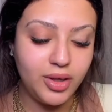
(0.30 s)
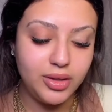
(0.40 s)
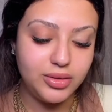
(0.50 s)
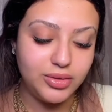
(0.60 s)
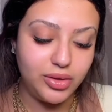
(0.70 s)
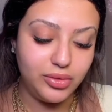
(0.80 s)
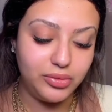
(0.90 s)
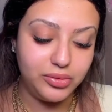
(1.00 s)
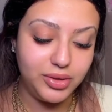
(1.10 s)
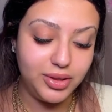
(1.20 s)

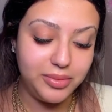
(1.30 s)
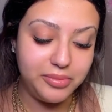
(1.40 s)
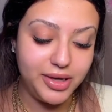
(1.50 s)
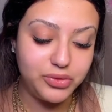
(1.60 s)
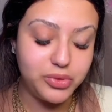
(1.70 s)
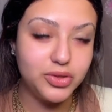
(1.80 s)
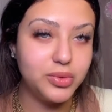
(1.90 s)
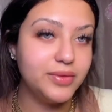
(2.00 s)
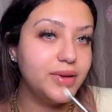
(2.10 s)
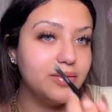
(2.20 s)
So my
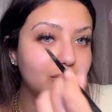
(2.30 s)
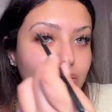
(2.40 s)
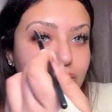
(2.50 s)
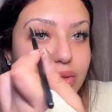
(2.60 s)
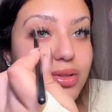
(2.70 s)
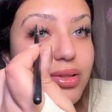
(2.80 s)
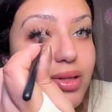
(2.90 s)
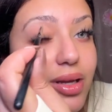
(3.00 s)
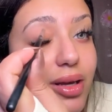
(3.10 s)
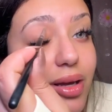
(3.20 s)
2025 goals
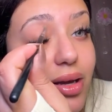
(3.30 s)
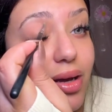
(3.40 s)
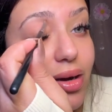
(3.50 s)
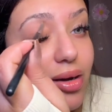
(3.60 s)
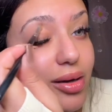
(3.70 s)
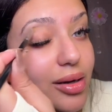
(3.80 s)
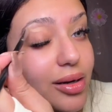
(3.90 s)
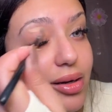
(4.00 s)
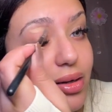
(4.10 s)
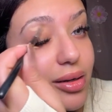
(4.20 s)

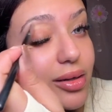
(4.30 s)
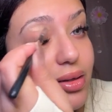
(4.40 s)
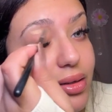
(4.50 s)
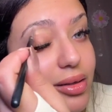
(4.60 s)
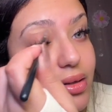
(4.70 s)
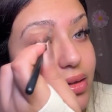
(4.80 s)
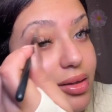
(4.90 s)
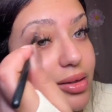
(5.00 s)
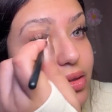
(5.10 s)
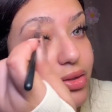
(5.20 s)
are
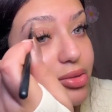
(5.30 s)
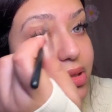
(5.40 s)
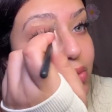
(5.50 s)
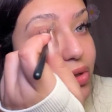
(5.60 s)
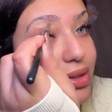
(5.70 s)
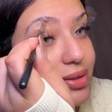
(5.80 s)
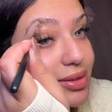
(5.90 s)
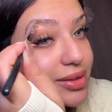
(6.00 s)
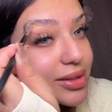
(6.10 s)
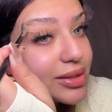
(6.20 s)
to be more
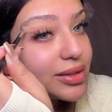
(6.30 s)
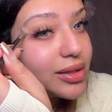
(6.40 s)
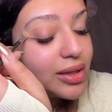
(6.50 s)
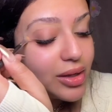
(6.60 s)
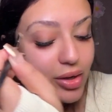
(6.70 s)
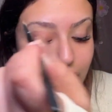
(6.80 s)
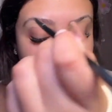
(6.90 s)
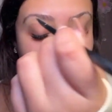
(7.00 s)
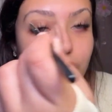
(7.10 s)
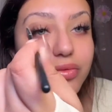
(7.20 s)
consistent,
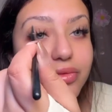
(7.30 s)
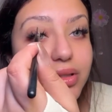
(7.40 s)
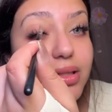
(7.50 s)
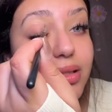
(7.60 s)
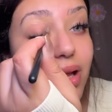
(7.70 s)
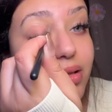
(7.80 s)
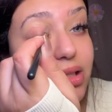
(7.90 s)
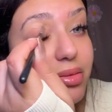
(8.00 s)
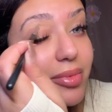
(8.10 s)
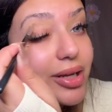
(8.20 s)
hopefully sell some of
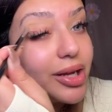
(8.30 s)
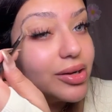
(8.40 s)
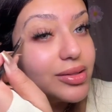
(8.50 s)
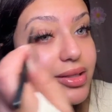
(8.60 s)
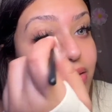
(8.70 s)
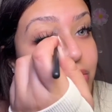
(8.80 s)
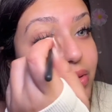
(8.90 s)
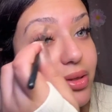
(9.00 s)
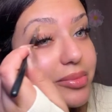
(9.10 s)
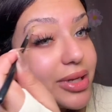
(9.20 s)
my hair and skin oil I
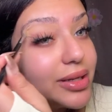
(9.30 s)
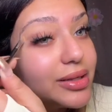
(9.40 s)
made,